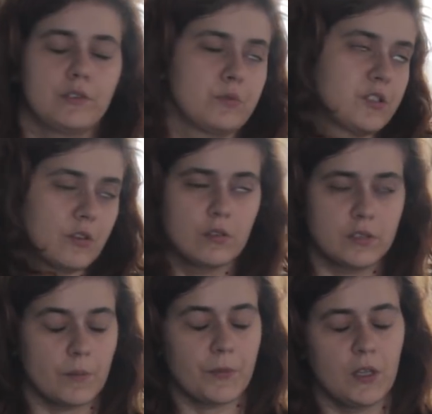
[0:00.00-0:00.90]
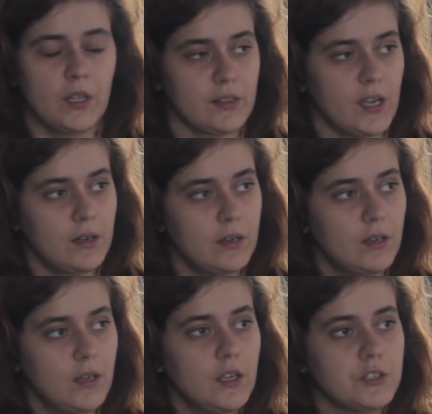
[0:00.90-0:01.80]
result, something like that.
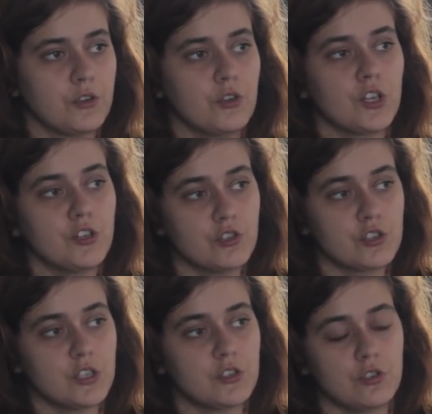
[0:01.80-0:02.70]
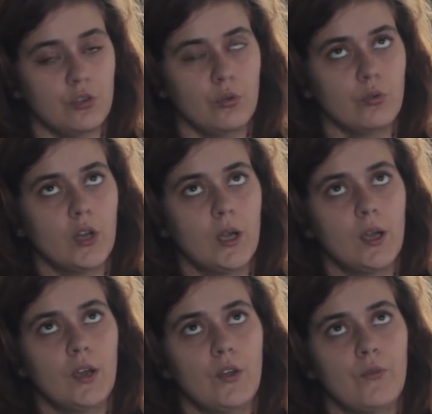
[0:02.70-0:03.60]
So you can use it to
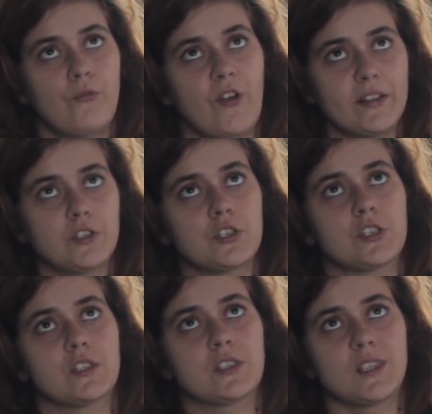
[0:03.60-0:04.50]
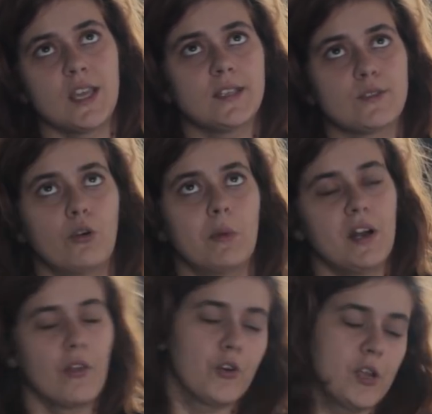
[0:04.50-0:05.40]
fetch things from
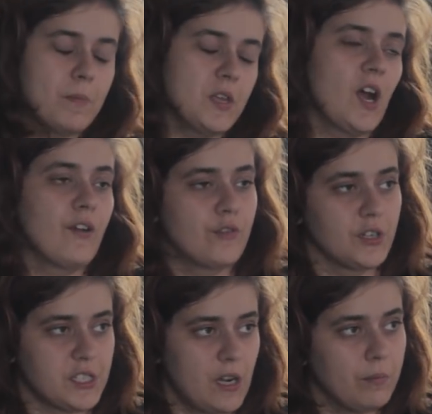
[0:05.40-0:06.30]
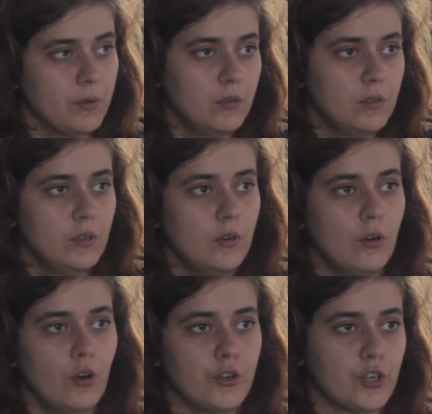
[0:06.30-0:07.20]
another API, for example.
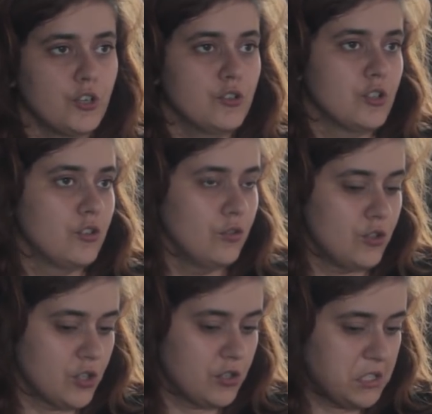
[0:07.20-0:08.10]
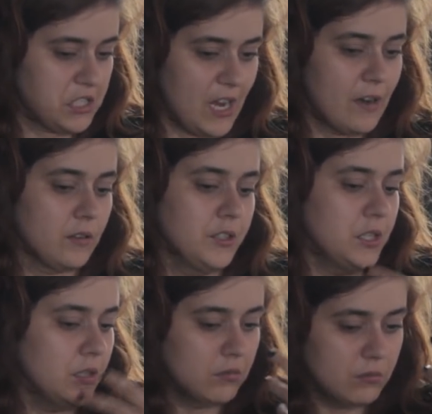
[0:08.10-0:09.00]
Or you can use it to just
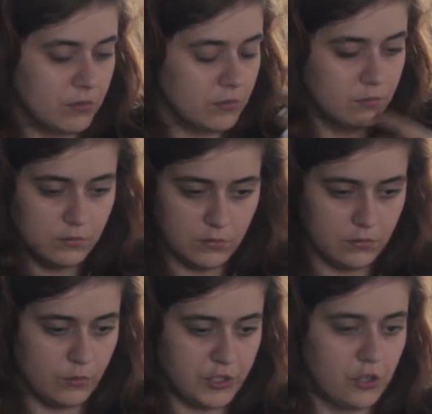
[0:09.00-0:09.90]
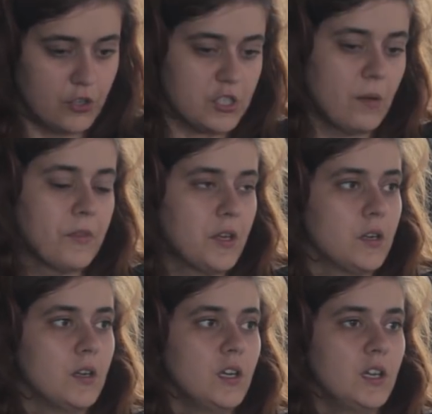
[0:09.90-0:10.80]
statically return something
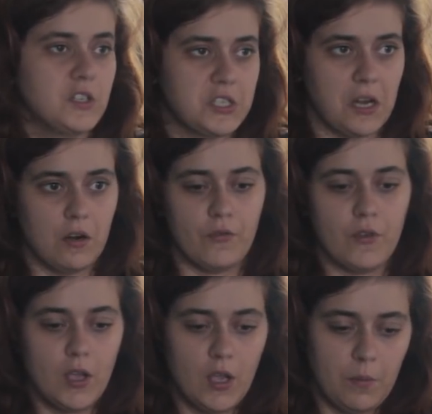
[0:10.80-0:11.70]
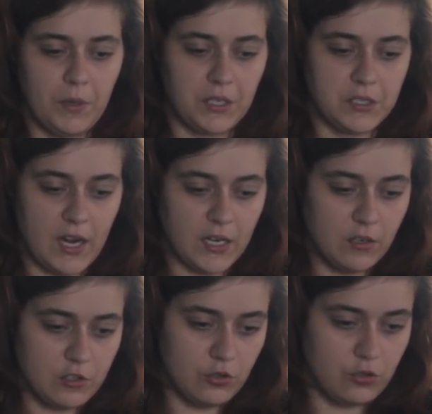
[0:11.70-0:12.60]
instead of, because I can
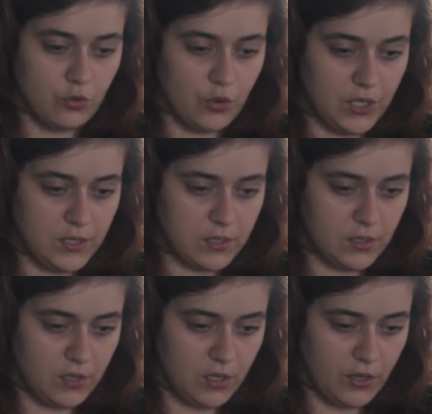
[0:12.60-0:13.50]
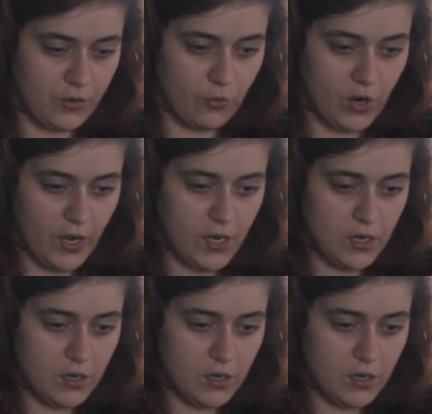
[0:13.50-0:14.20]
also do this in another way,